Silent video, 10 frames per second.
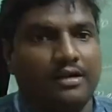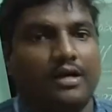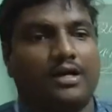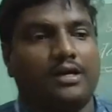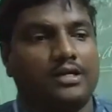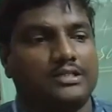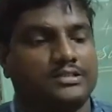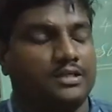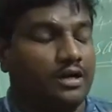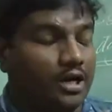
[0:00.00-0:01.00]

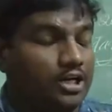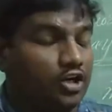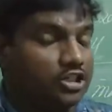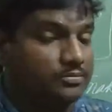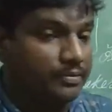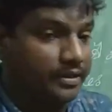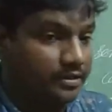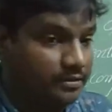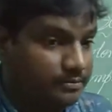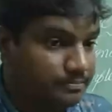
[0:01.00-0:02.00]
Alas, I lost
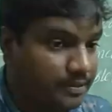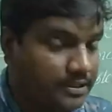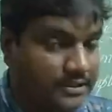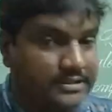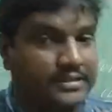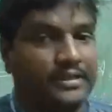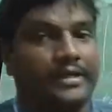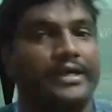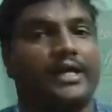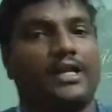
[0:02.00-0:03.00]
my purse.
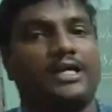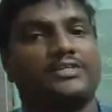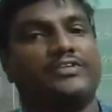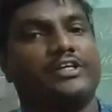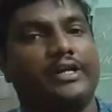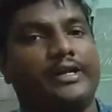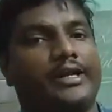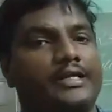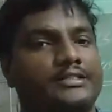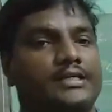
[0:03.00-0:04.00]
Here alas which
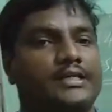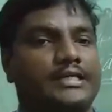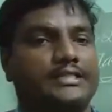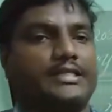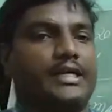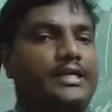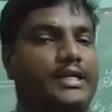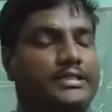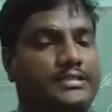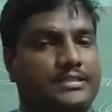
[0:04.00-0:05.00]
indicates
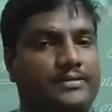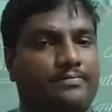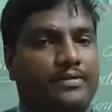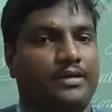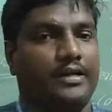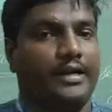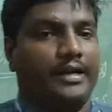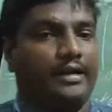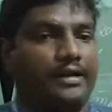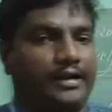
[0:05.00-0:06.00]
sadness.
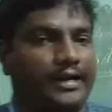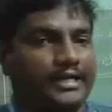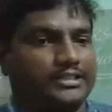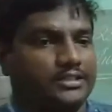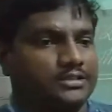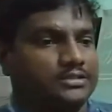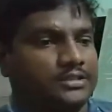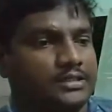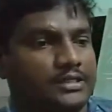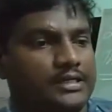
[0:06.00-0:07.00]
Next,
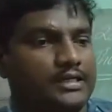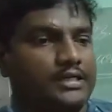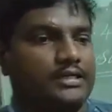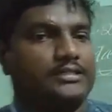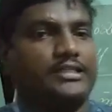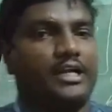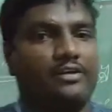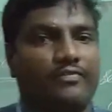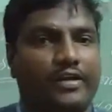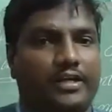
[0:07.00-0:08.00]

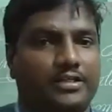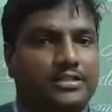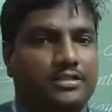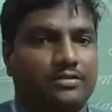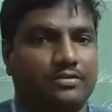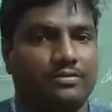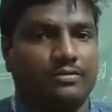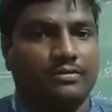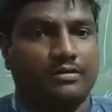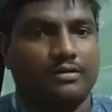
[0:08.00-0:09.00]
sudden feelings.
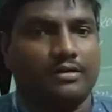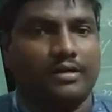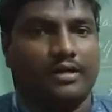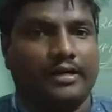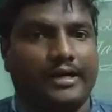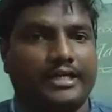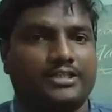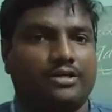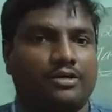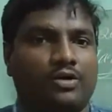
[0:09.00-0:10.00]
Next,